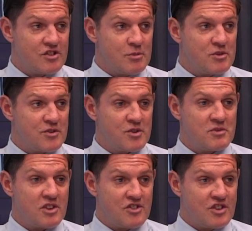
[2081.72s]
terms of some
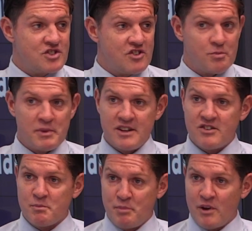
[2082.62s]
decisions made,
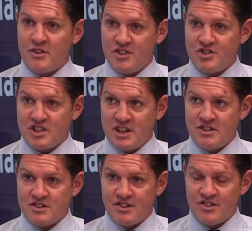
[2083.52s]
some policy
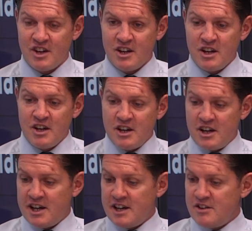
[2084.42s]
changes.
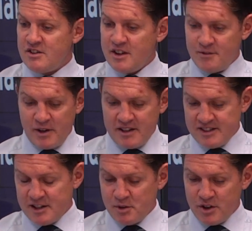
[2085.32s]
And
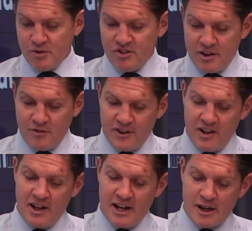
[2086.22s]
exactly what you say,
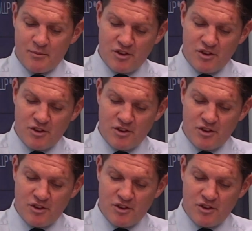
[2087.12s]
Phil, I am